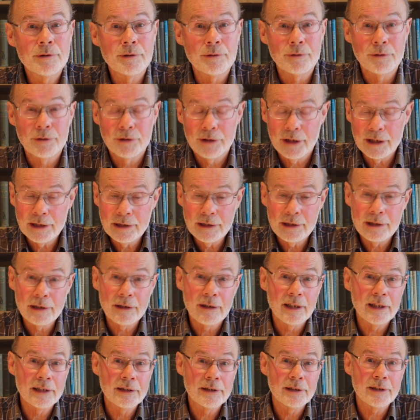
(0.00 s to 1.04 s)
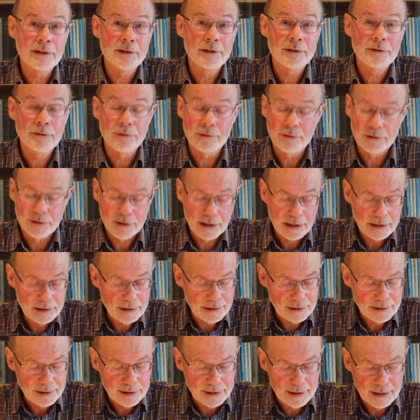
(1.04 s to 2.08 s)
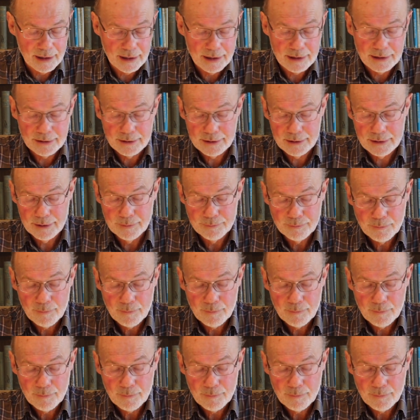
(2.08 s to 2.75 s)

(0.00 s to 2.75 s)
through shrinking glaciers, through shrinking sea ice,